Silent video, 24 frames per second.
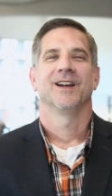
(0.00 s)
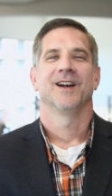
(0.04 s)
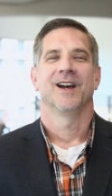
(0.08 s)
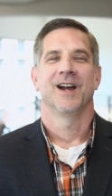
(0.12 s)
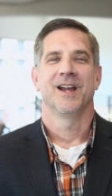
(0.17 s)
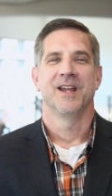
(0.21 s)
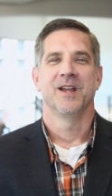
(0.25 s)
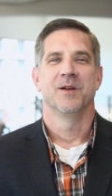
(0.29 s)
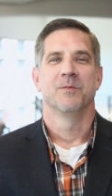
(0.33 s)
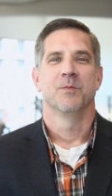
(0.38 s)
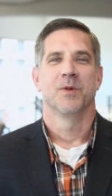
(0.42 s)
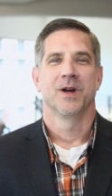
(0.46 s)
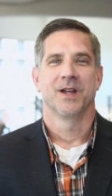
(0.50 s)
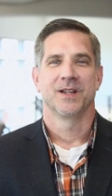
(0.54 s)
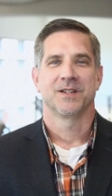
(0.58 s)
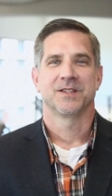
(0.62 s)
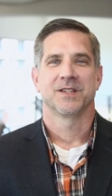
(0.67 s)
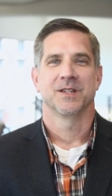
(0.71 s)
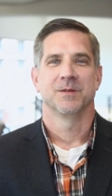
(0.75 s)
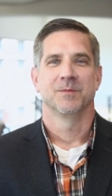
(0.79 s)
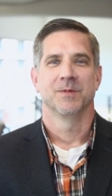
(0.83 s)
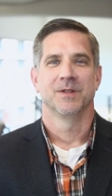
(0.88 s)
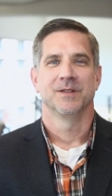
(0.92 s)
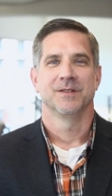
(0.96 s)
I am Mike
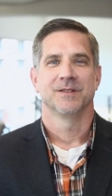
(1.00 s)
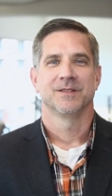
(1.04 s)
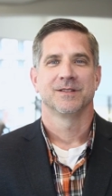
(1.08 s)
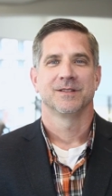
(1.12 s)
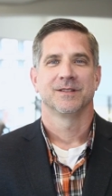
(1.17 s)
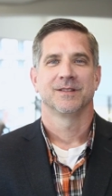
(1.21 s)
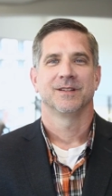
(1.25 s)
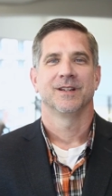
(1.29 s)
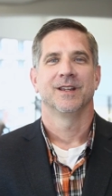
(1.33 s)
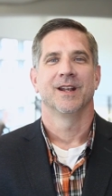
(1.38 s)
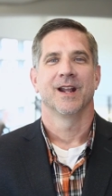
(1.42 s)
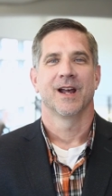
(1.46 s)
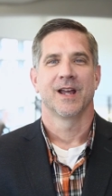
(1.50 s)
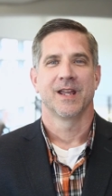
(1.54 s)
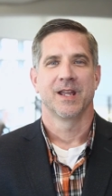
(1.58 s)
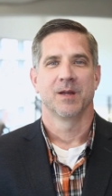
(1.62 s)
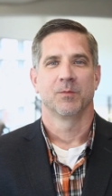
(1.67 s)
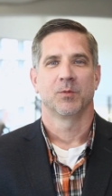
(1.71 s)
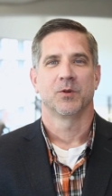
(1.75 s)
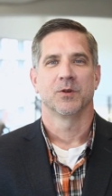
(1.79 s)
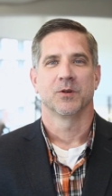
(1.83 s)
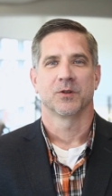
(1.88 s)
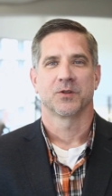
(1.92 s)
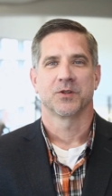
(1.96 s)
Simmons, and I
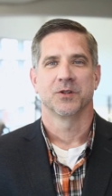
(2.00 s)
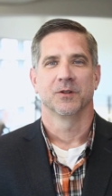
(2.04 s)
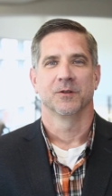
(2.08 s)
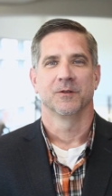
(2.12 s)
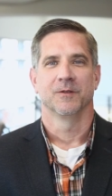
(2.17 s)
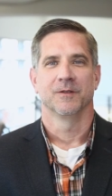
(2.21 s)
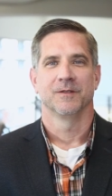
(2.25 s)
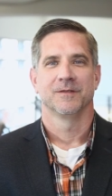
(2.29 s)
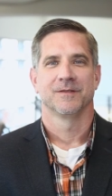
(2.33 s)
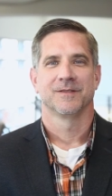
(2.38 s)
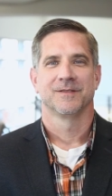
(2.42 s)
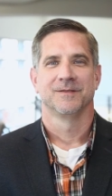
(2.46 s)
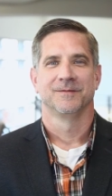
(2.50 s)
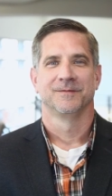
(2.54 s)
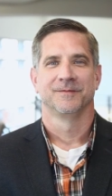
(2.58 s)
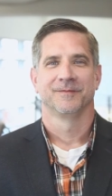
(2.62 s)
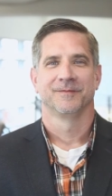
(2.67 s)
am Cook Children's.